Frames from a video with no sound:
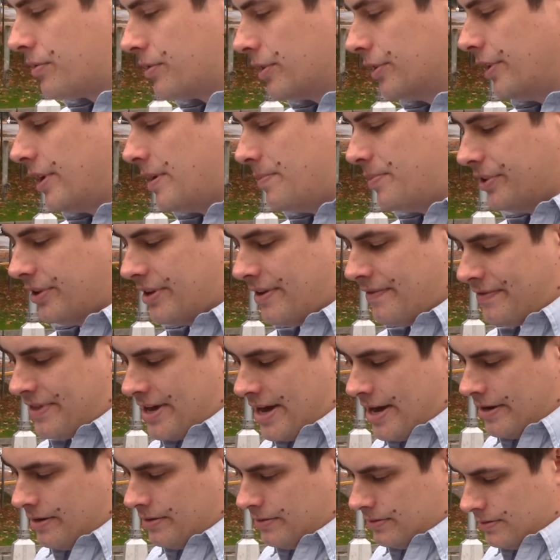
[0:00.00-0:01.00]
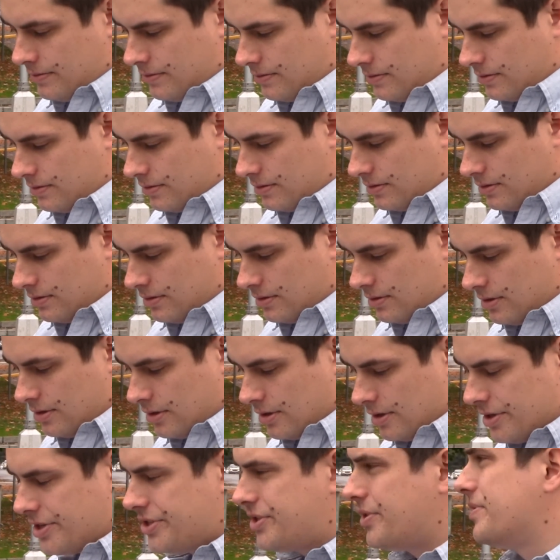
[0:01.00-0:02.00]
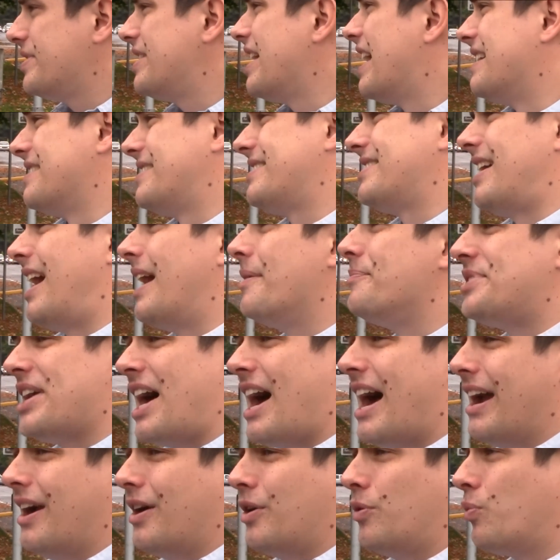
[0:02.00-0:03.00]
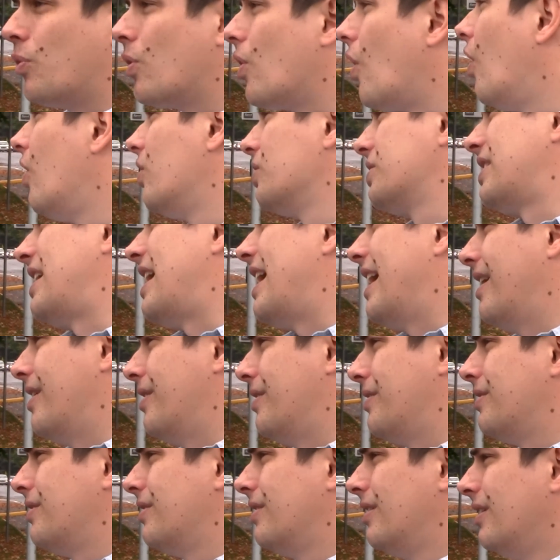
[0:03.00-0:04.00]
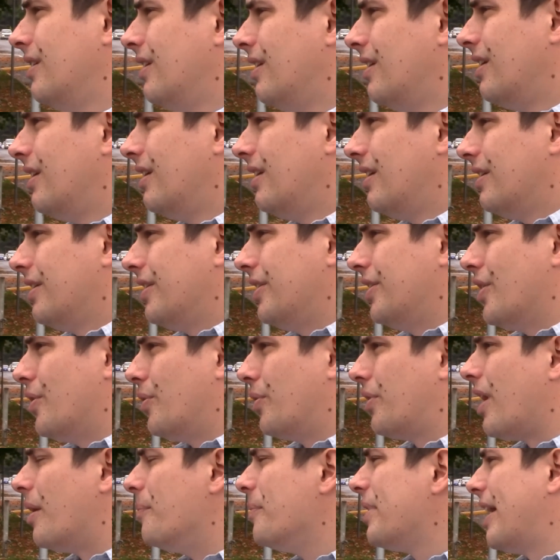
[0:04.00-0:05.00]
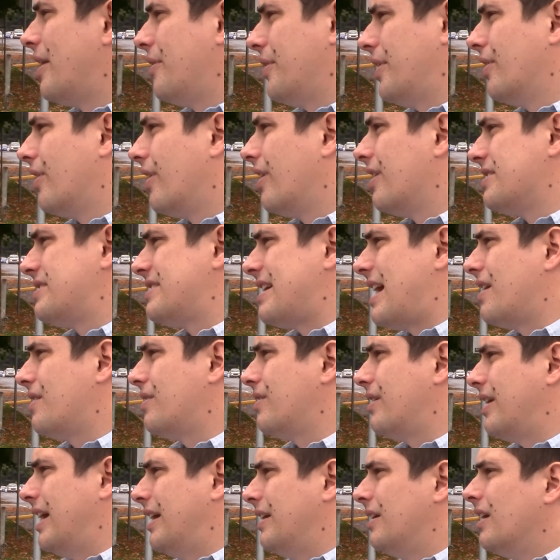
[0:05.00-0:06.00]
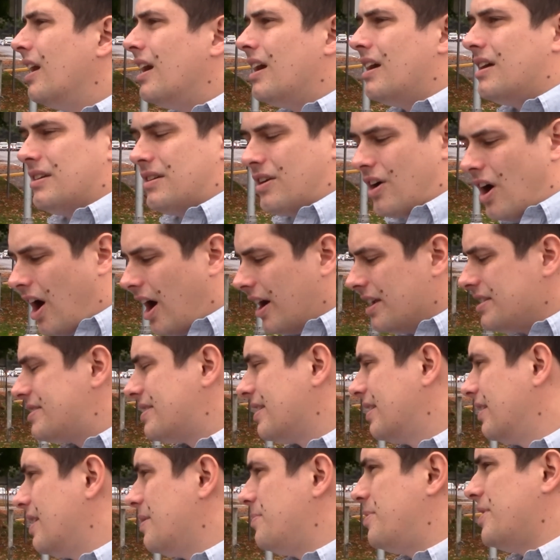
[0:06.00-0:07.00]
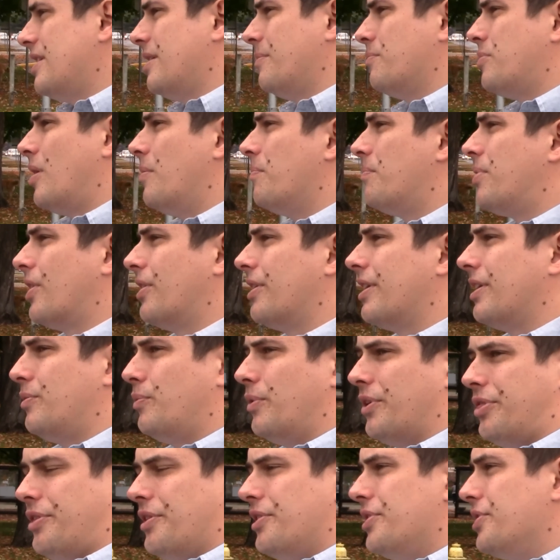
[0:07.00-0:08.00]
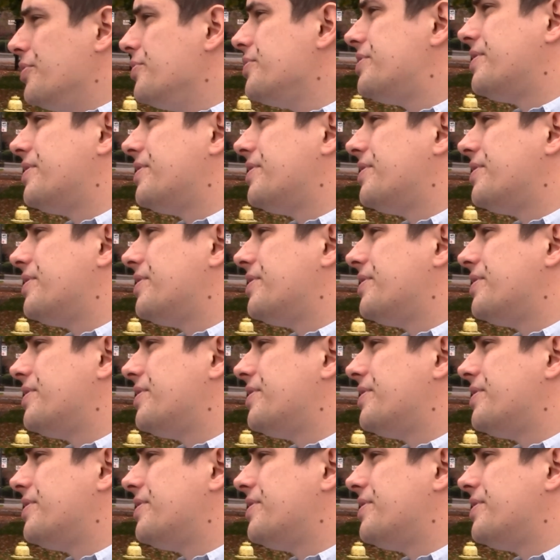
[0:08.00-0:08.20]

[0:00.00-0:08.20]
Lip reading: really believe that. So yes, I'm tired. We're all tired. Coming out here on a Saturday, constantly being bombarded with the news